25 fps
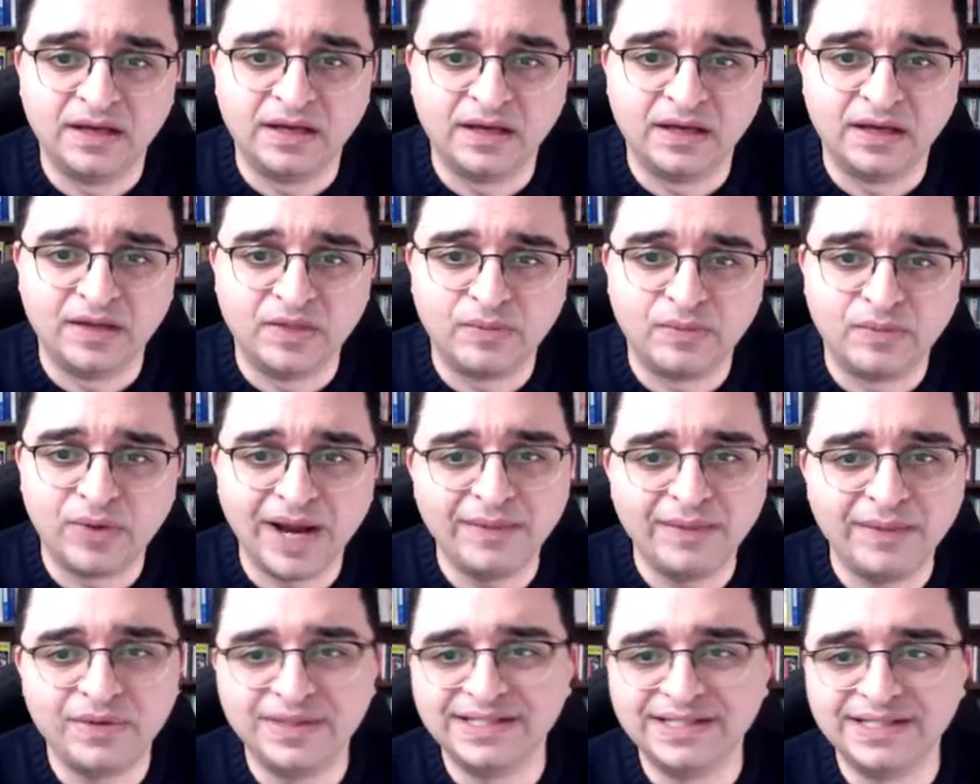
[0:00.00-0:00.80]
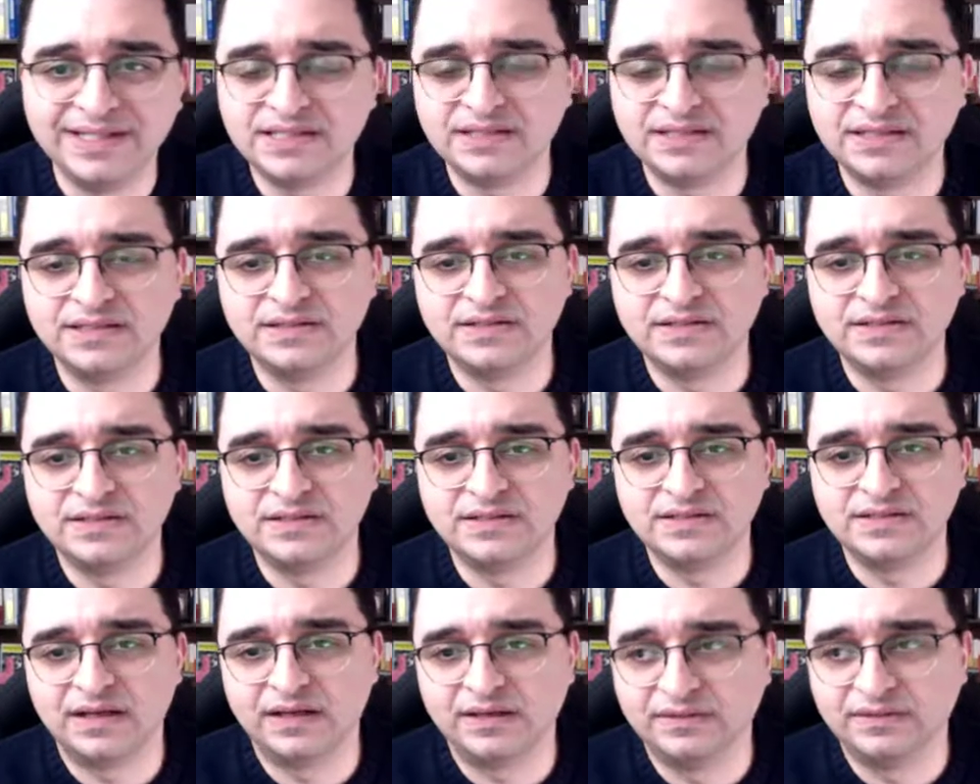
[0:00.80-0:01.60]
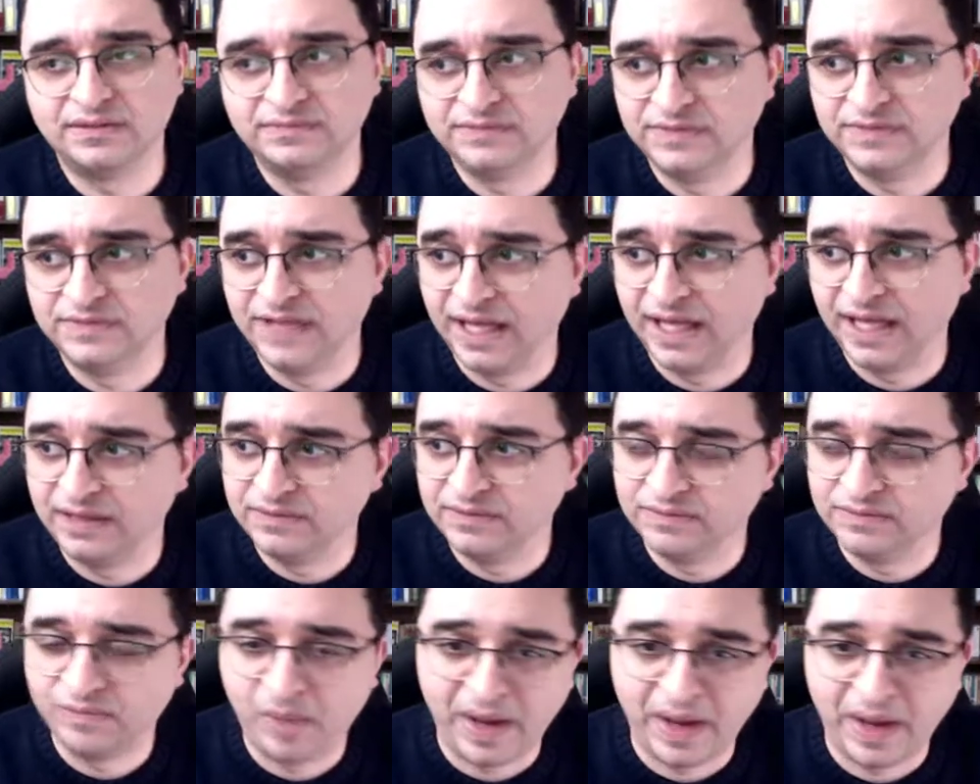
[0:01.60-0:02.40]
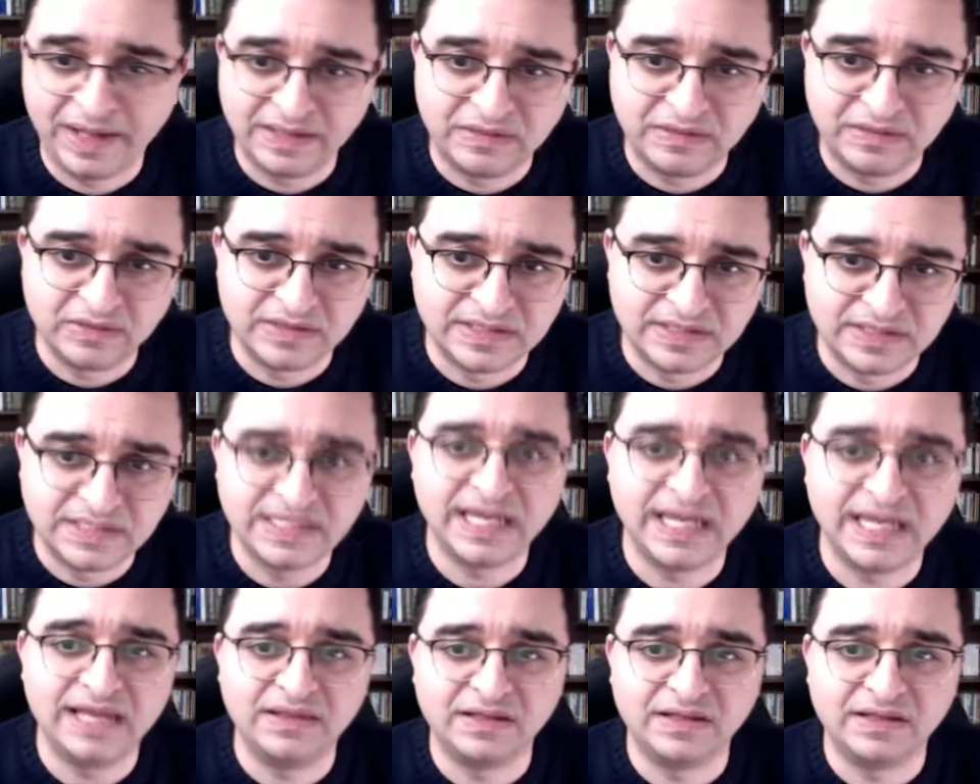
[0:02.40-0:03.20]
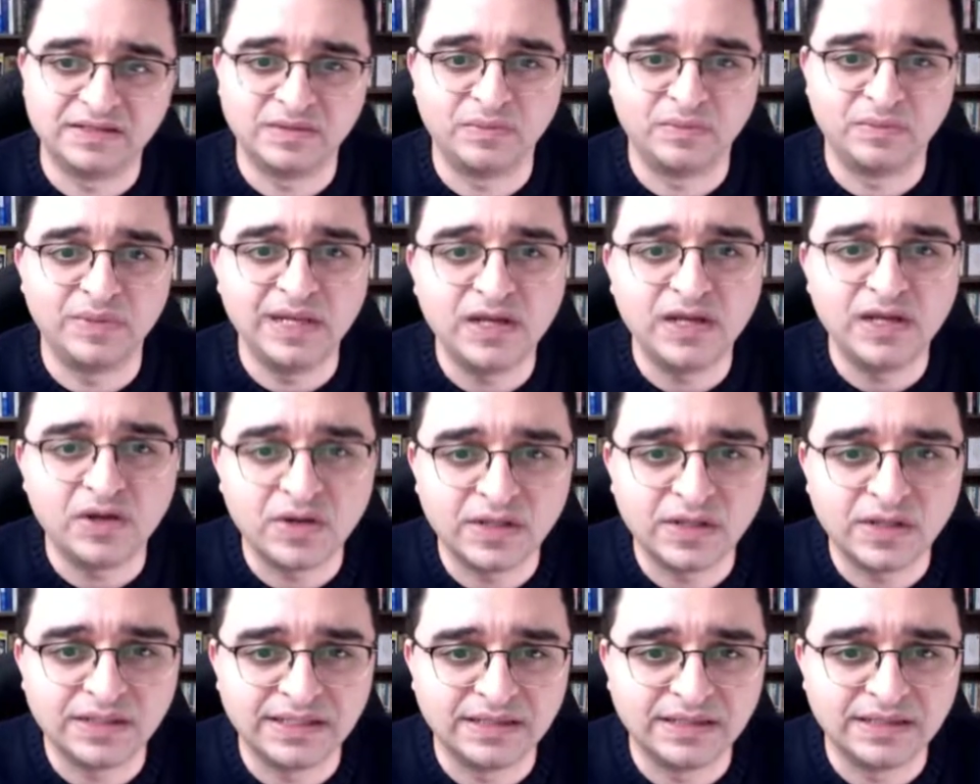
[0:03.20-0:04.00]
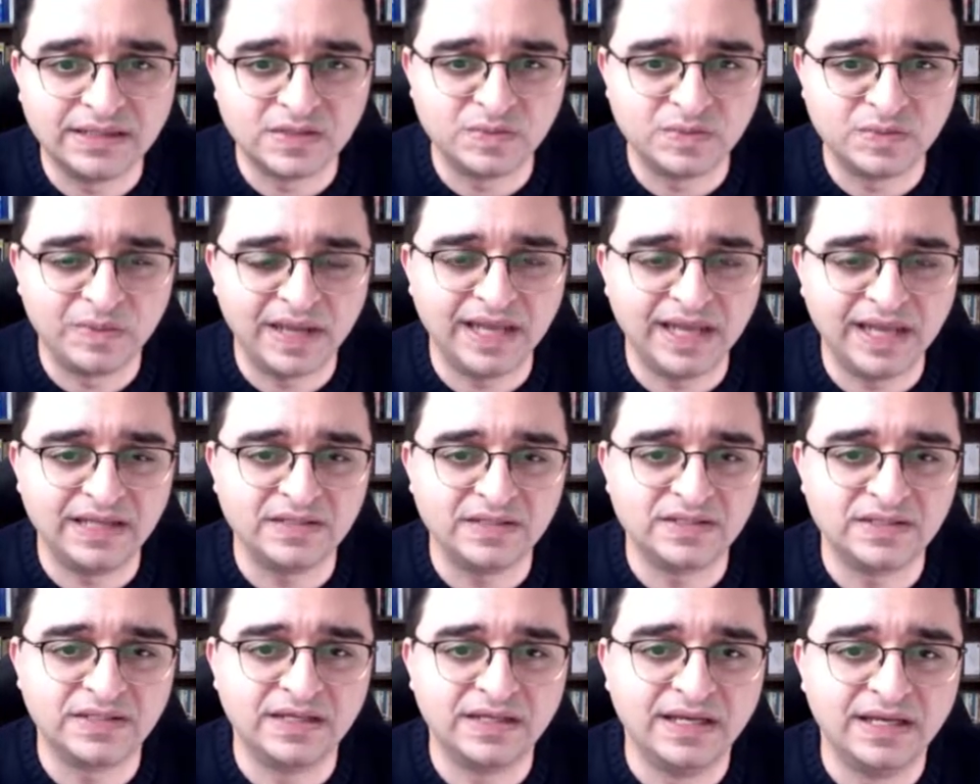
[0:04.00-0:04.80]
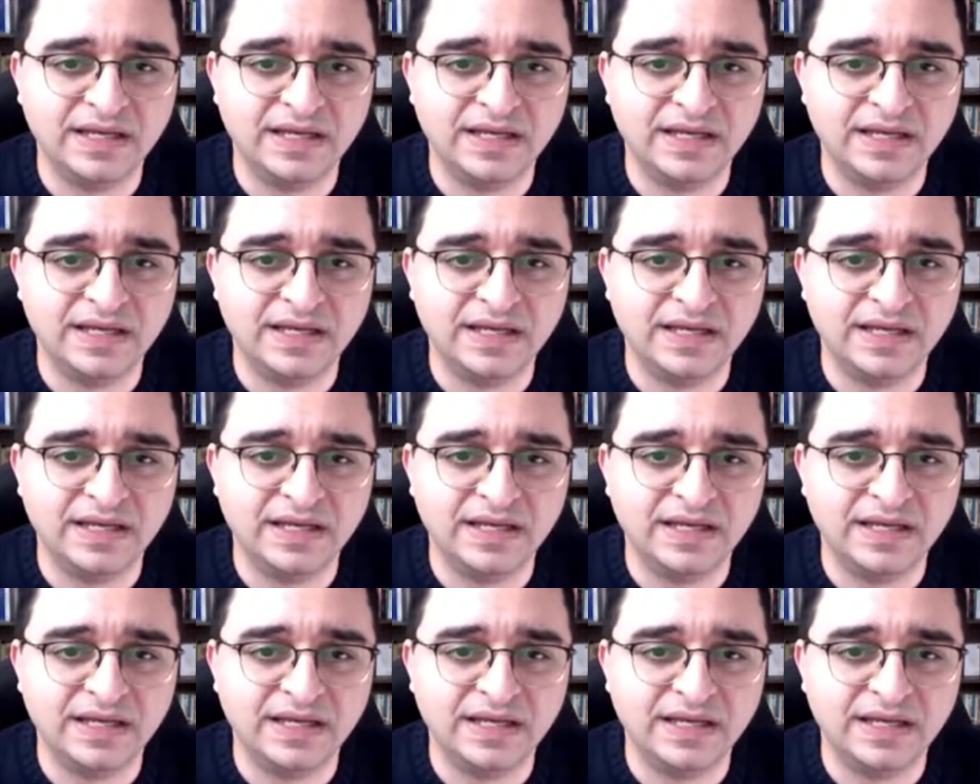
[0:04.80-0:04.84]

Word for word: Uh, the primary distance uh, that I can say that has appeared in the space